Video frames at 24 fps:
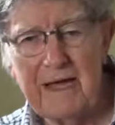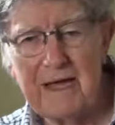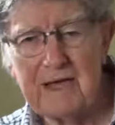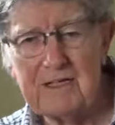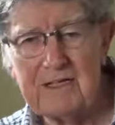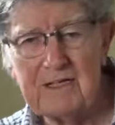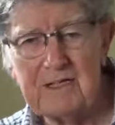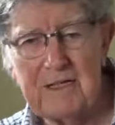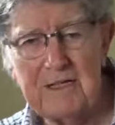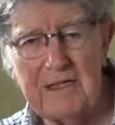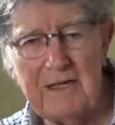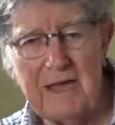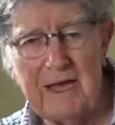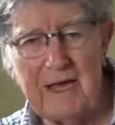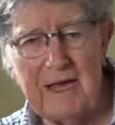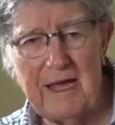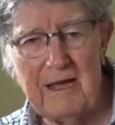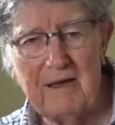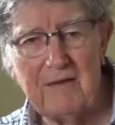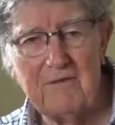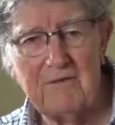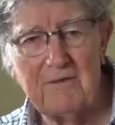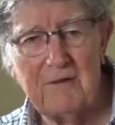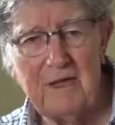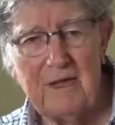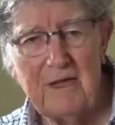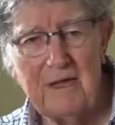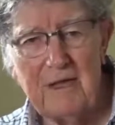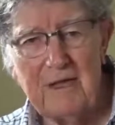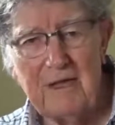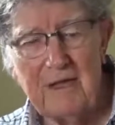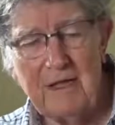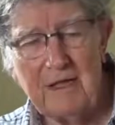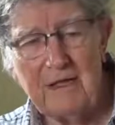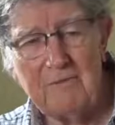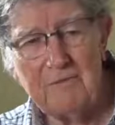actually have
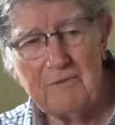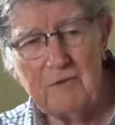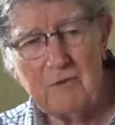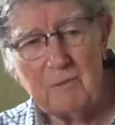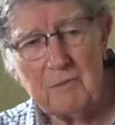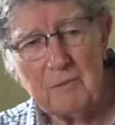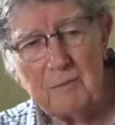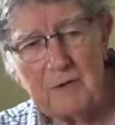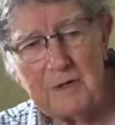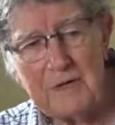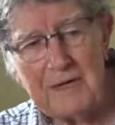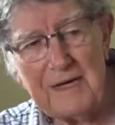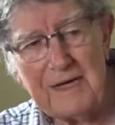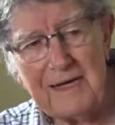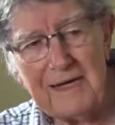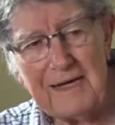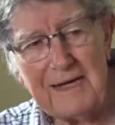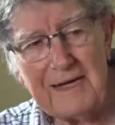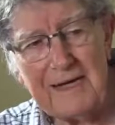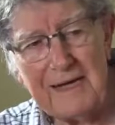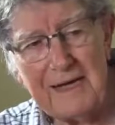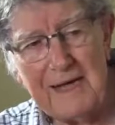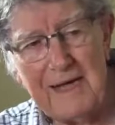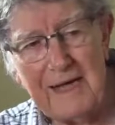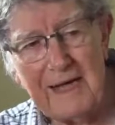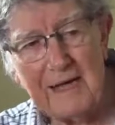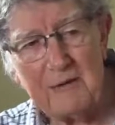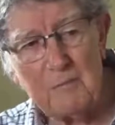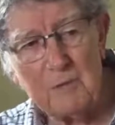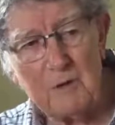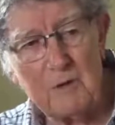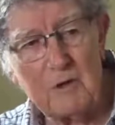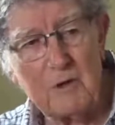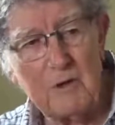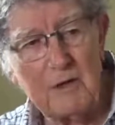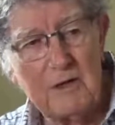if you're bringing an
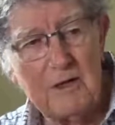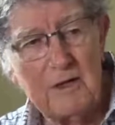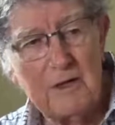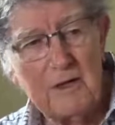admiral